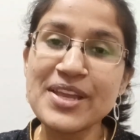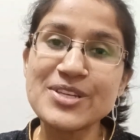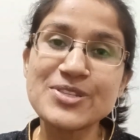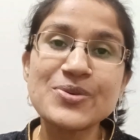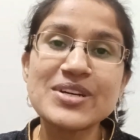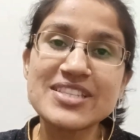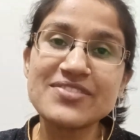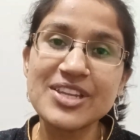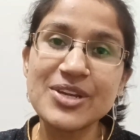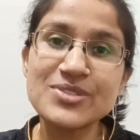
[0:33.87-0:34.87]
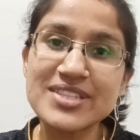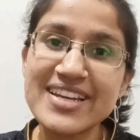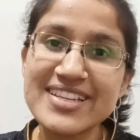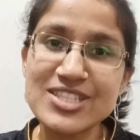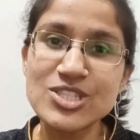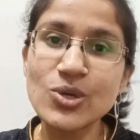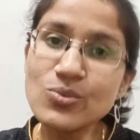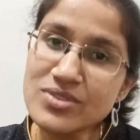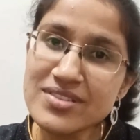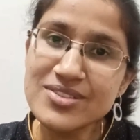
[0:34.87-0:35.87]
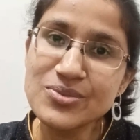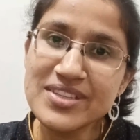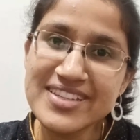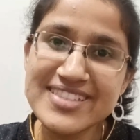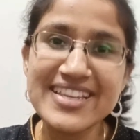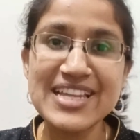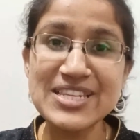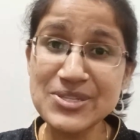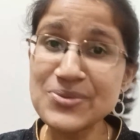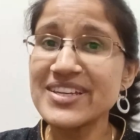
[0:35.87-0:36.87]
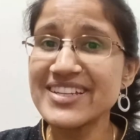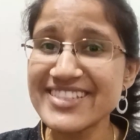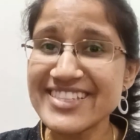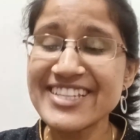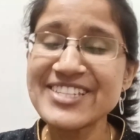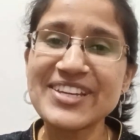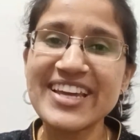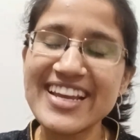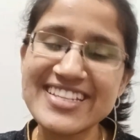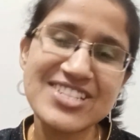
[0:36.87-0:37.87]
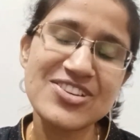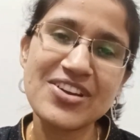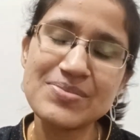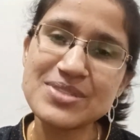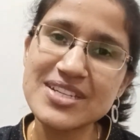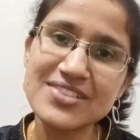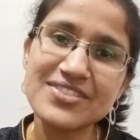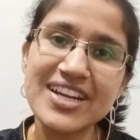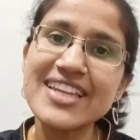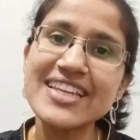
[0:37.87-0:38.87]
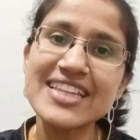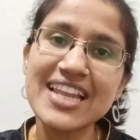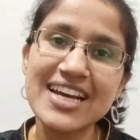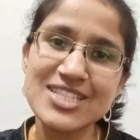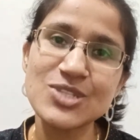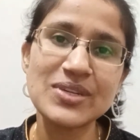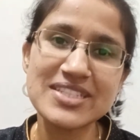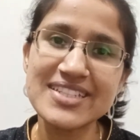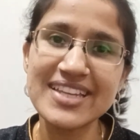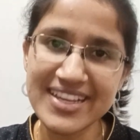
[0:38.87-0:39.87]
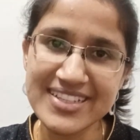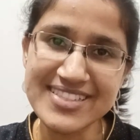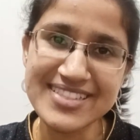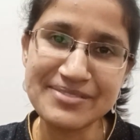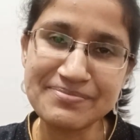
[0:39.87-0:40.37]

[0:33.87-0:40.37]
So as the video says, don't do this and do this to get SHRM certified in the last 20 days.